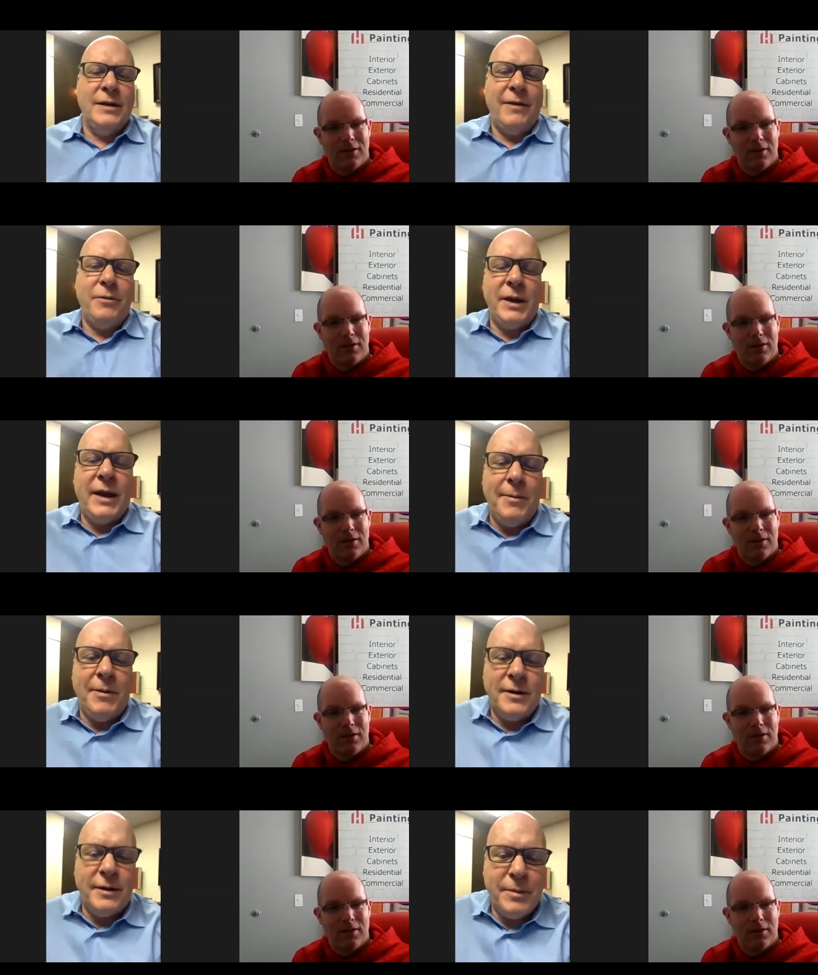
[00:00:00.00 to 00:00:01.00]
Speaker 1: Everybody came
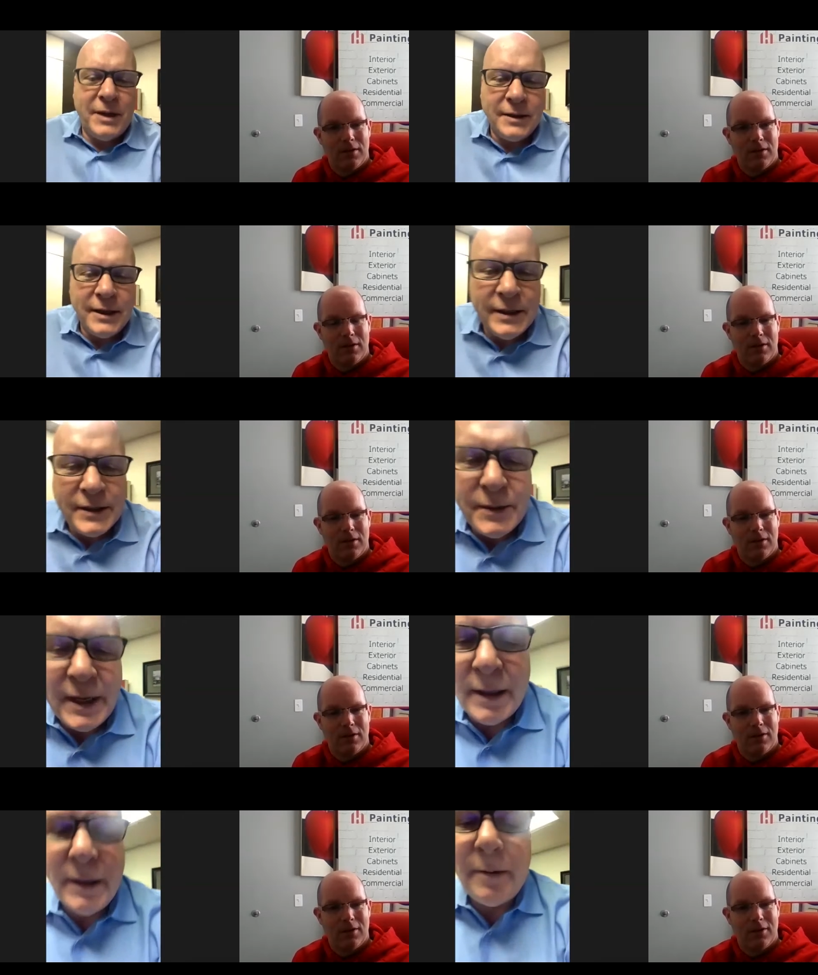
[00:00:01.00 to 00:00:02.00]
out on their balconies, and we
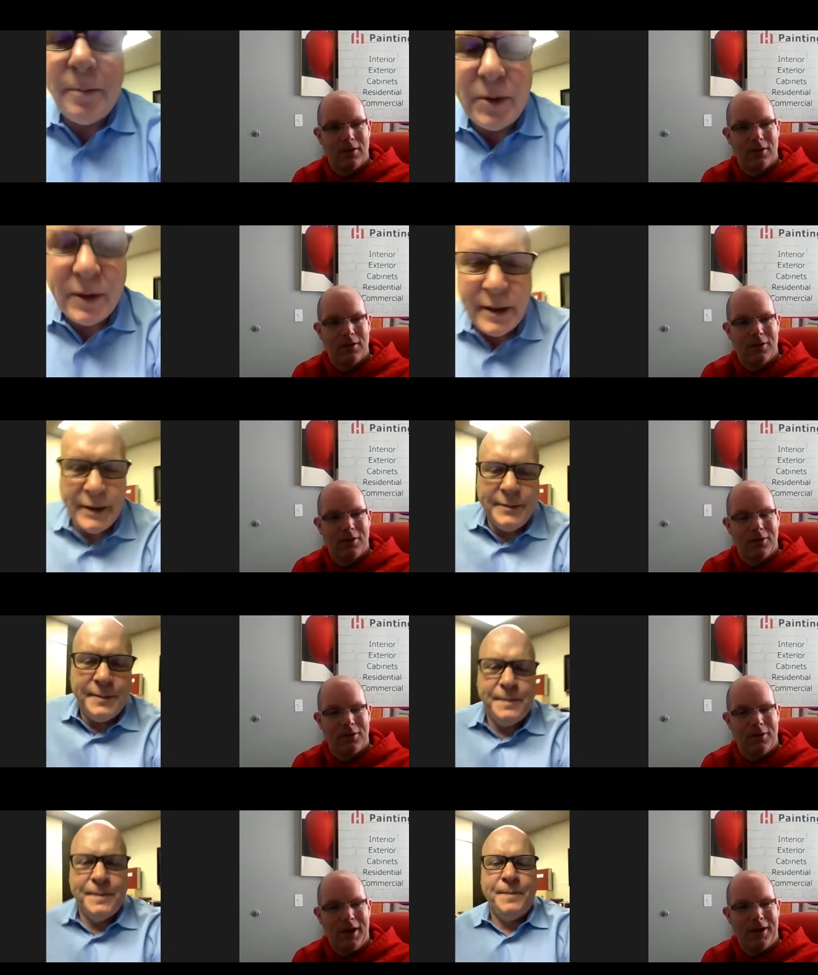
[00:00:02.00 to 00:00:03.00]
had a little party.
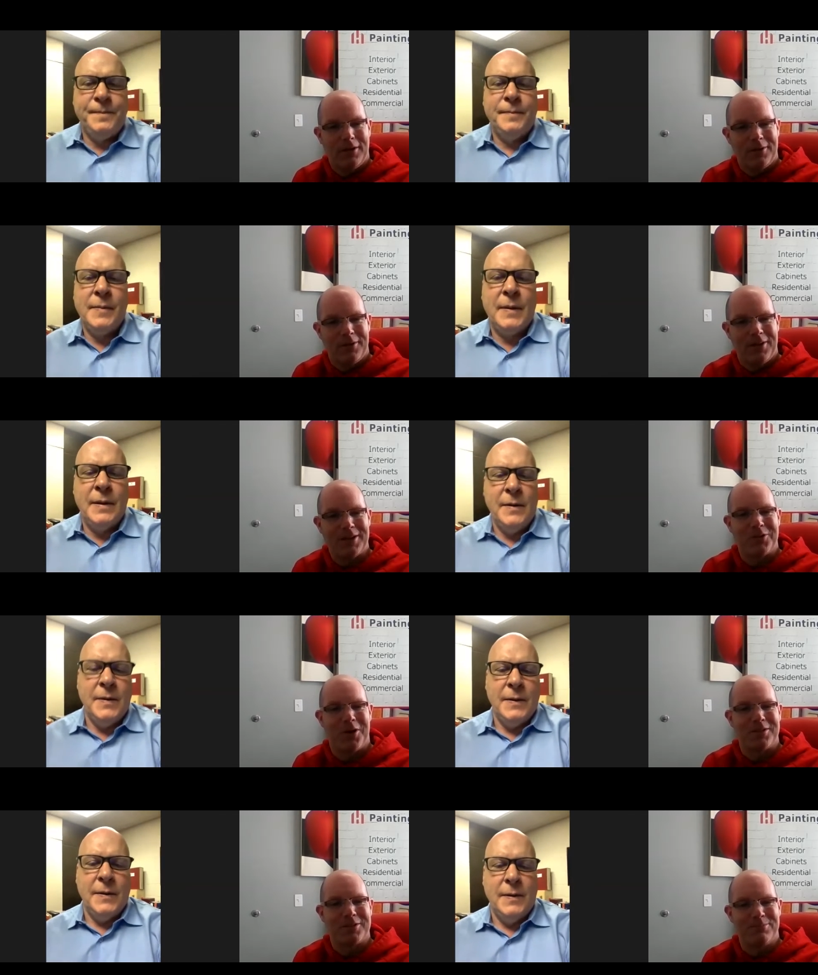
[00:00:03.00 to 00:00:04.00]
Yeah, that's
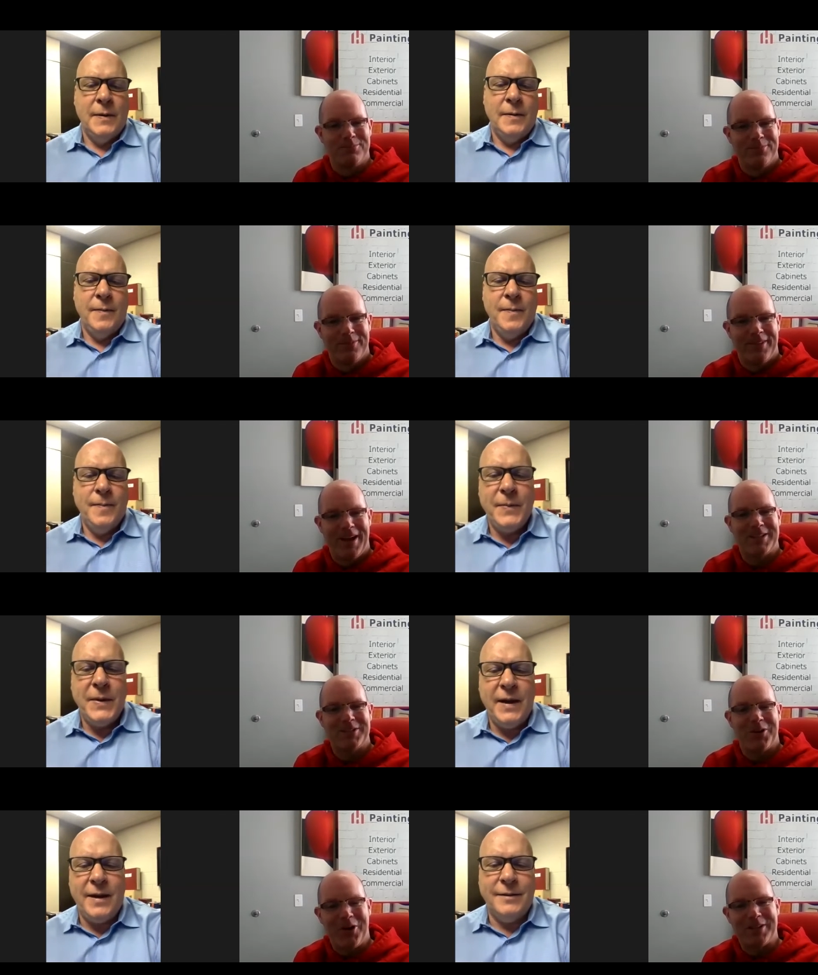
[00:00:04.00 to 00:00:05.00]
awesome.
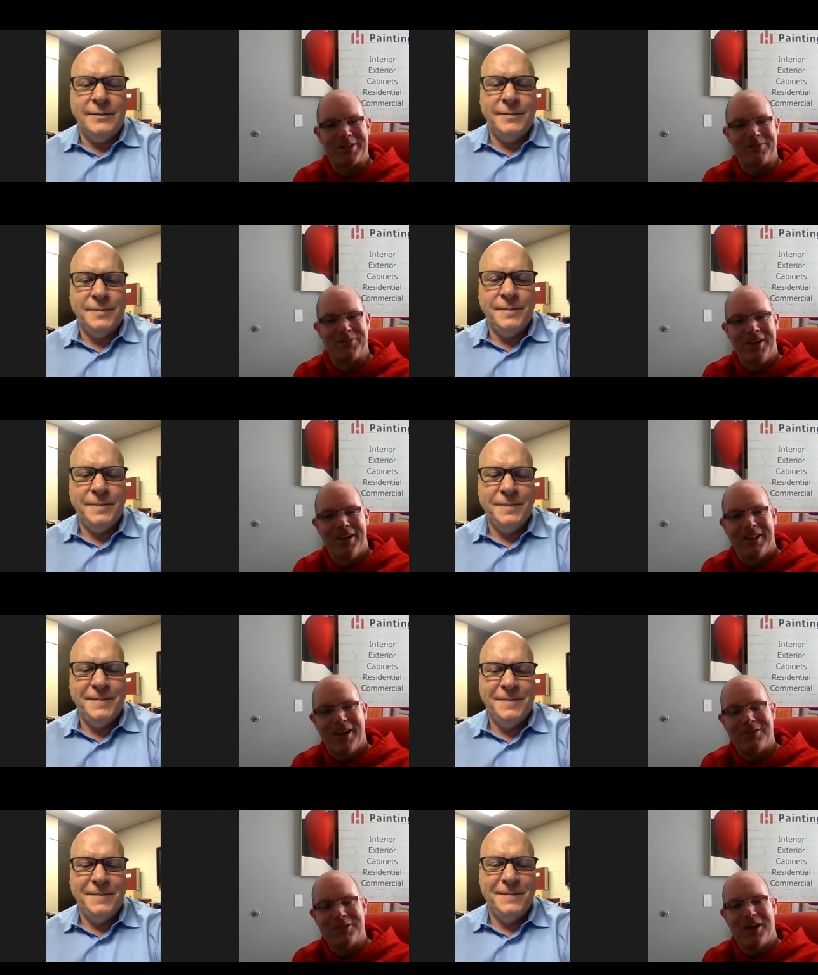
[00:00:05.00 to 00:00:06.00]
That's yeah. awesome
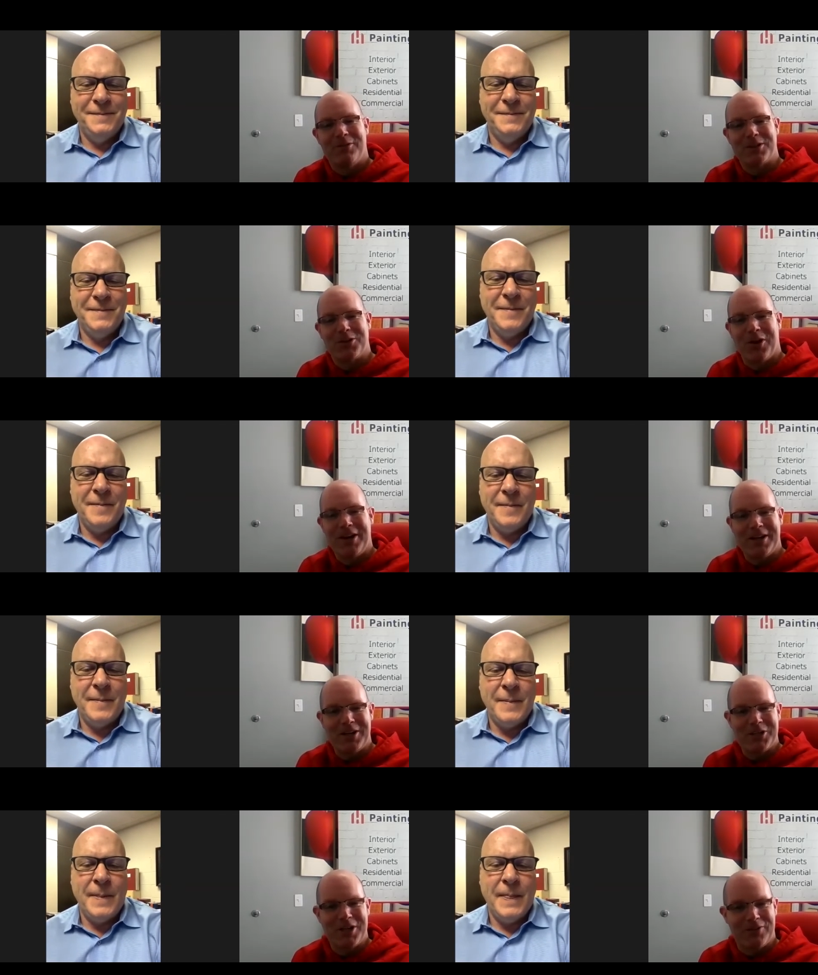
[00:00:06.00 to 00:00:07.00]
Speaker 2: that was that was a great
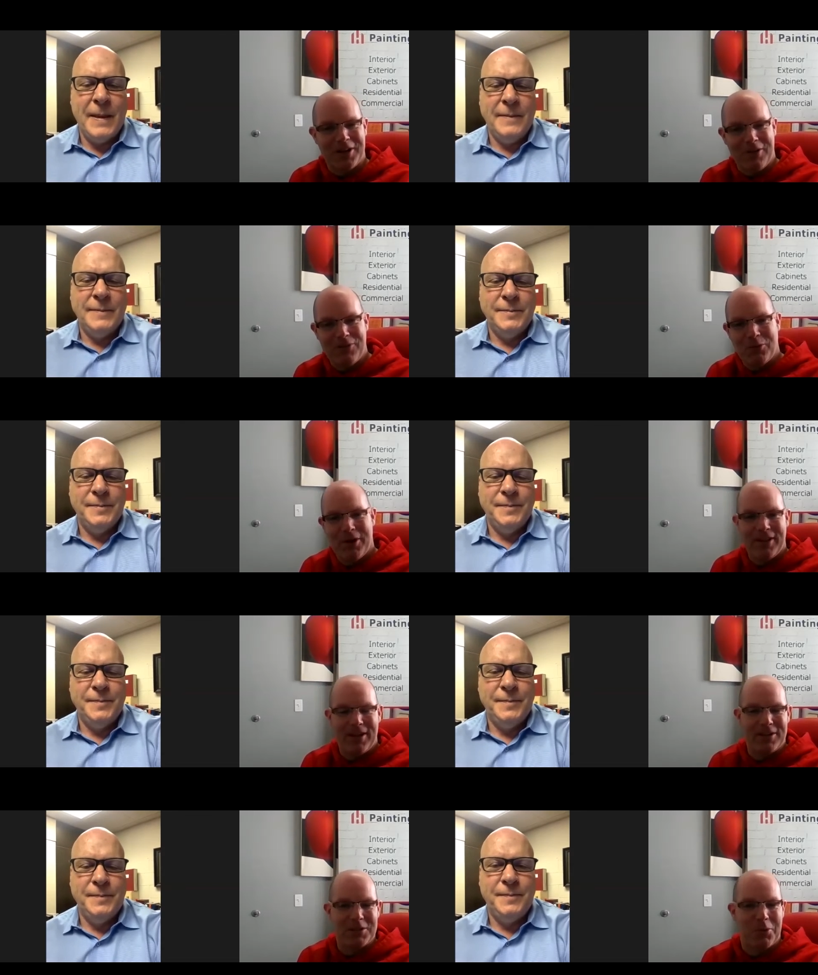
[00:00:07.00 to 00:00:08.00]
initiative, and I love the way
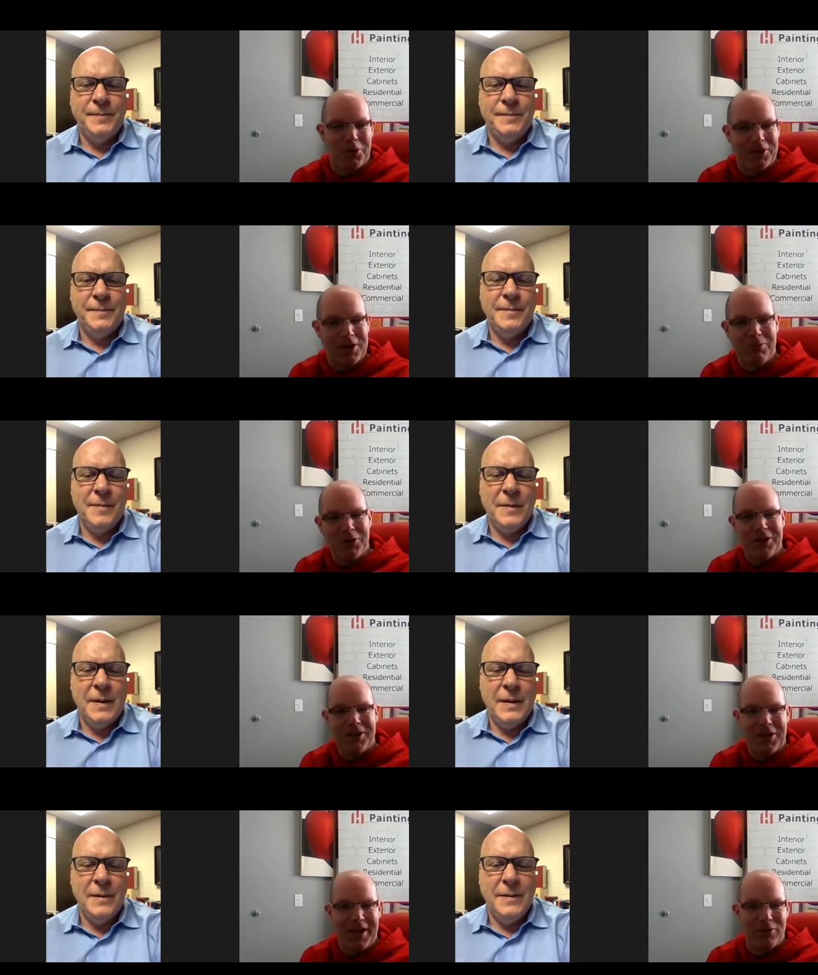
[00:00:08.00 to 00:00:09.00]
that it supported the
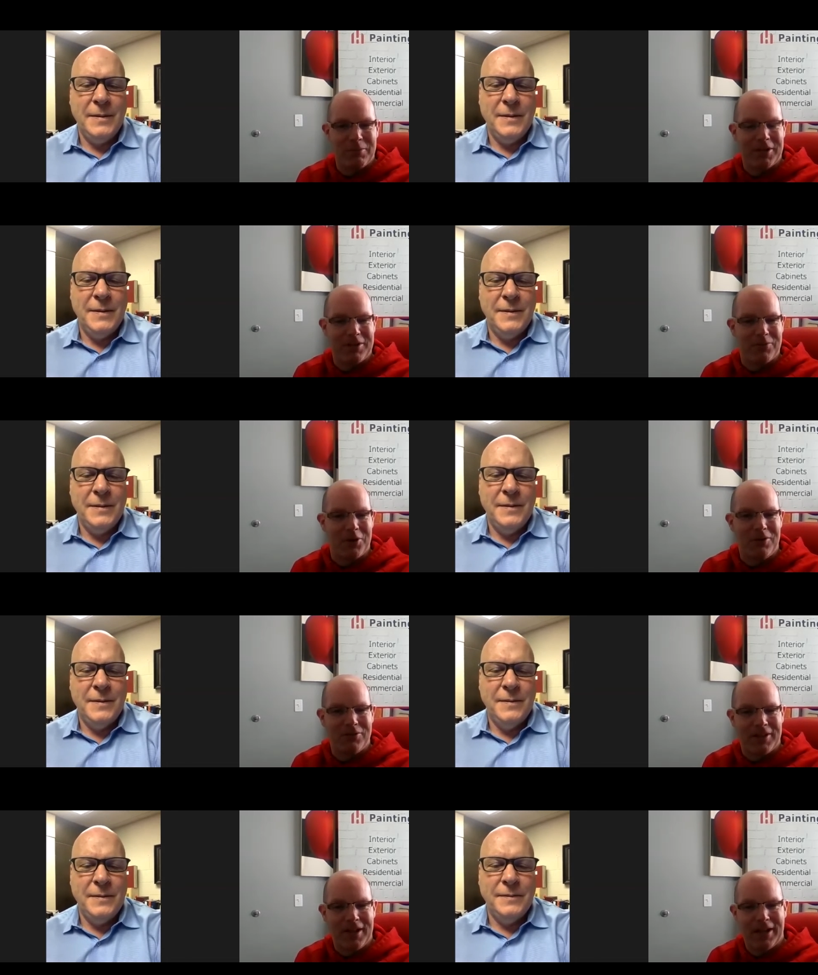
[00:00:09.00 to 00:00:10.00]
community and got everybody
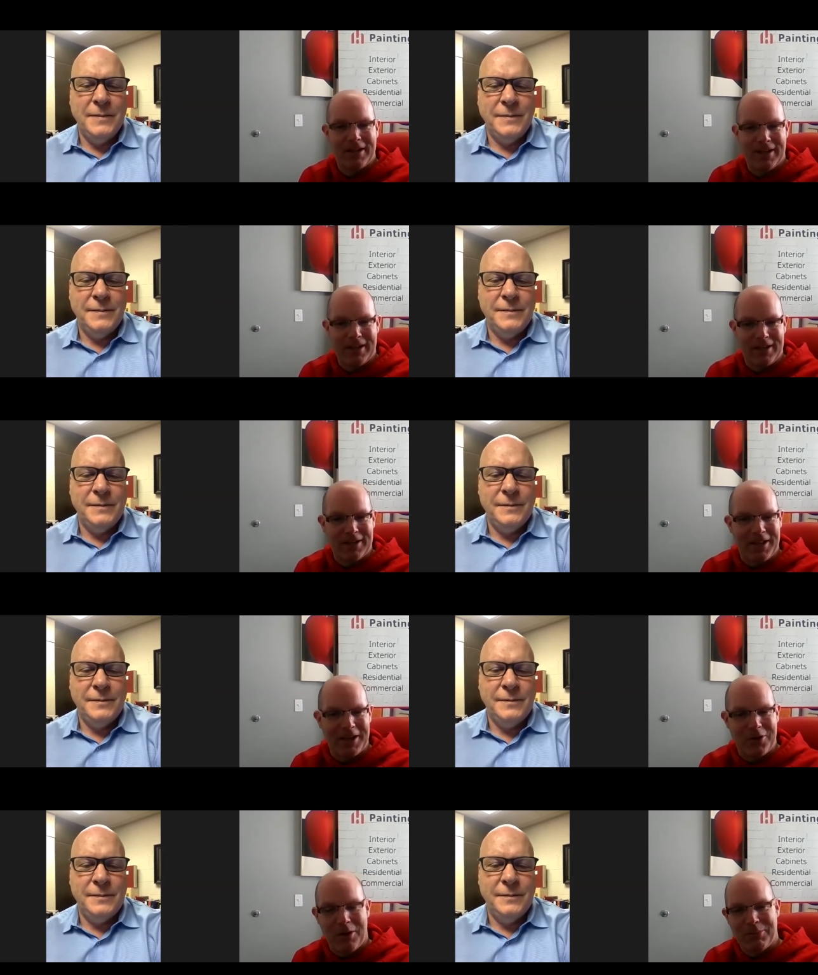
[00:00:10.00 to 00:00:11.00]
involved in that uh,
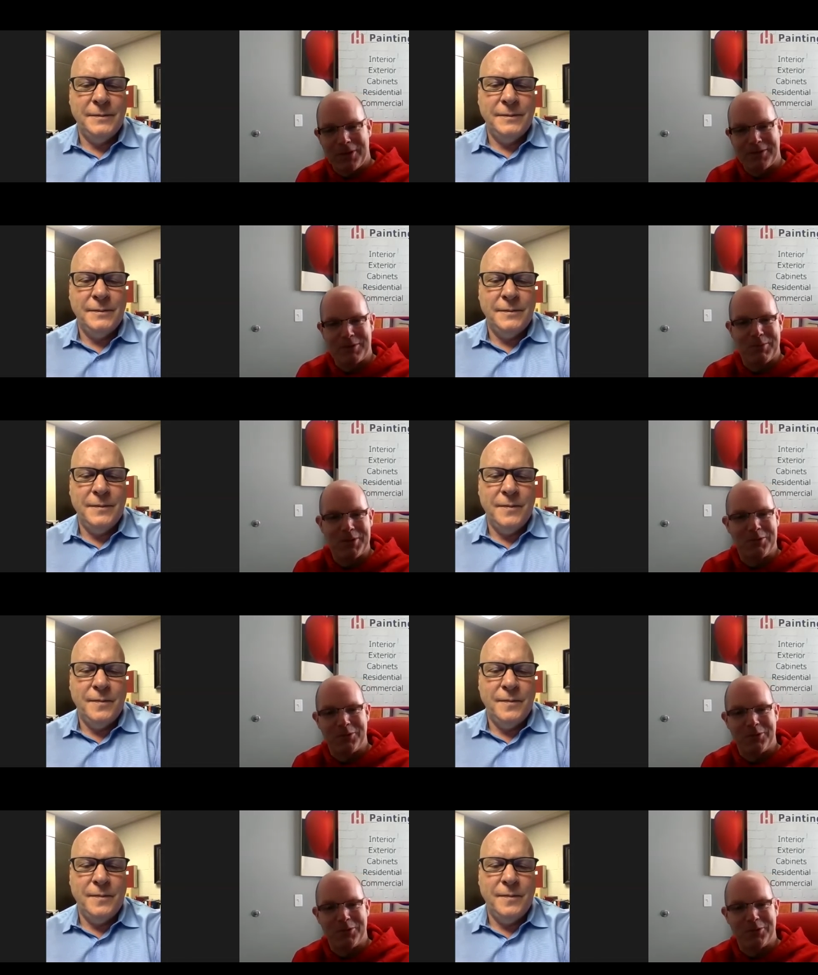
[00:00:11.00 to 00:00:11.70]
that complex. It was pretty